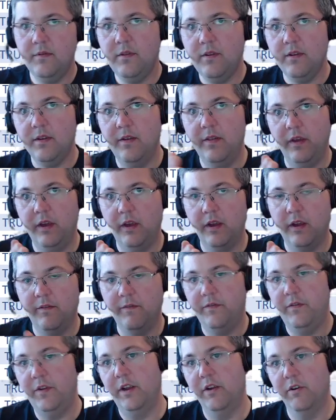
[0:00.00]
the
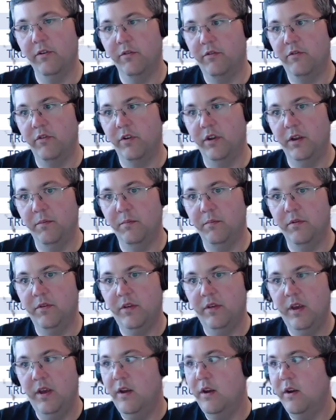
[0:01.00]
configured streams
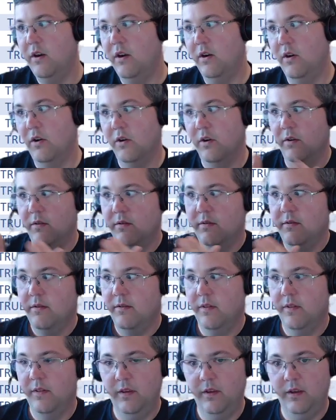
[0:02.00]
are
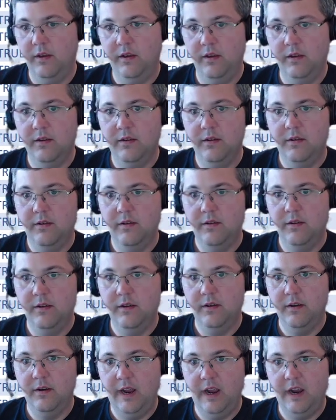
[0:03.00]
the
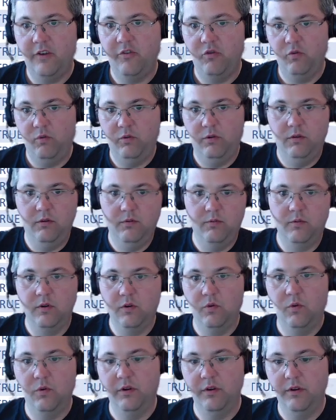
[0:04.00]
actual
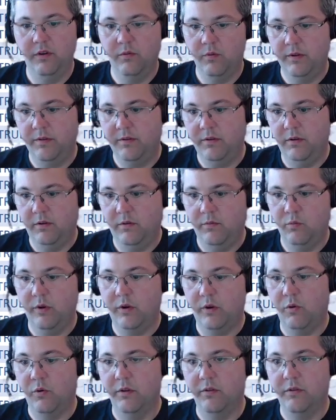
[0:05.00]
recorded
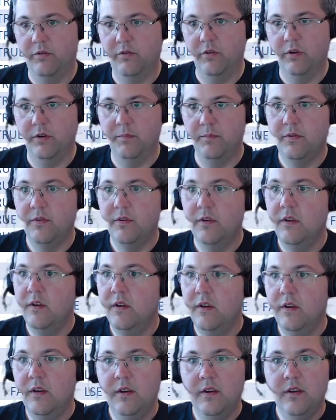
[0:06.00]
streams.
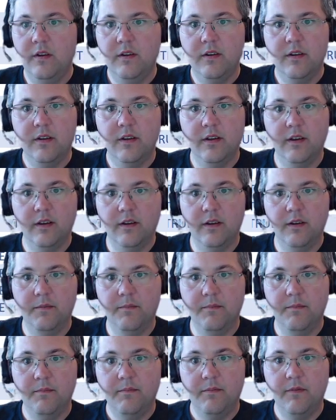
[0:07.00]

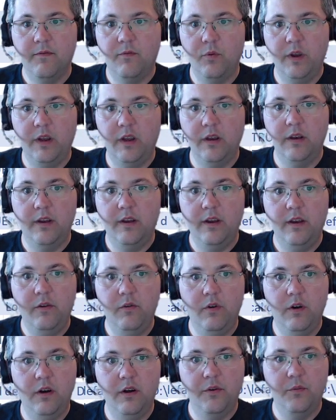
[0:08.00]
If we
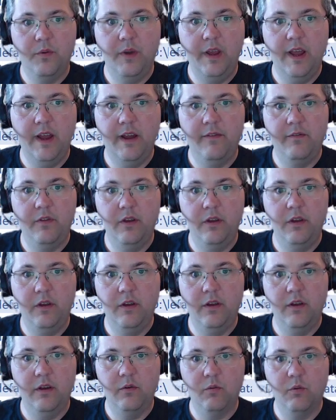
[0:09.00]
continue on, we have
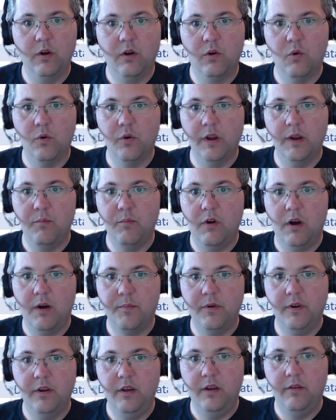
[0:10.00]
the recording
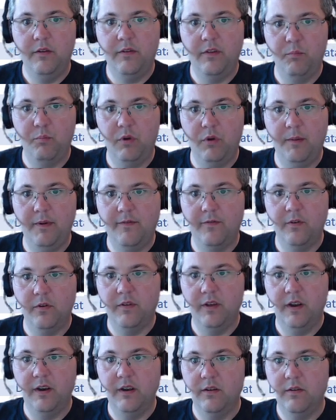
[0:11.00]
properties and pre-buffer
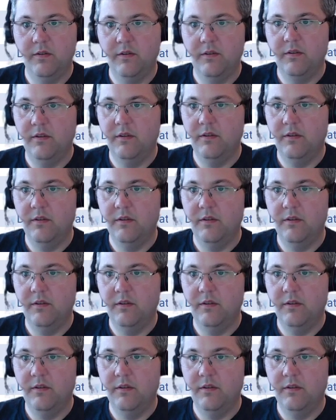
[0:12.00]
settings.